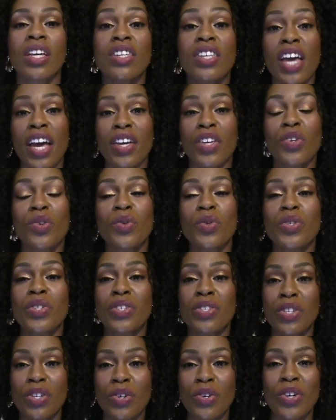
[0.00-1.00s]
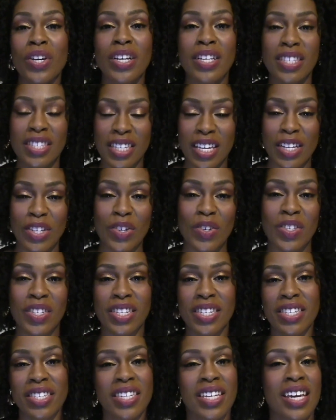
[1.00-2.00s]
yet you still continue
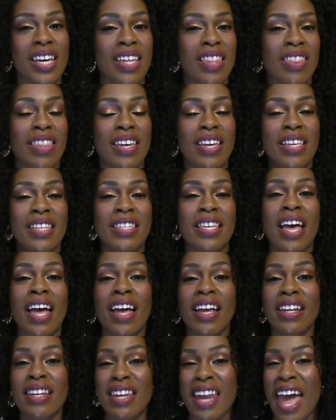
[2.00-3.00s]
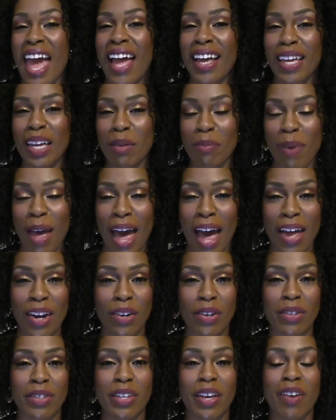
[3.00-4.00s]
to see these nagging
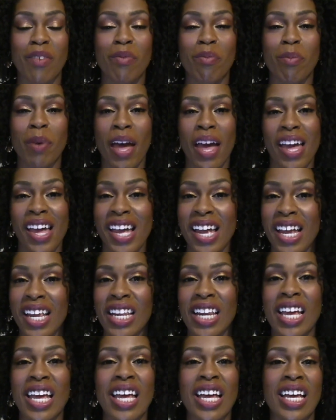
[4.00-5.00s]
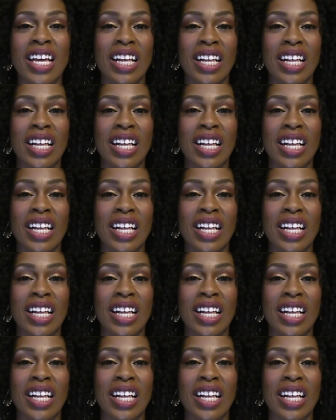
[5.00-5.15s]
patterns of pain,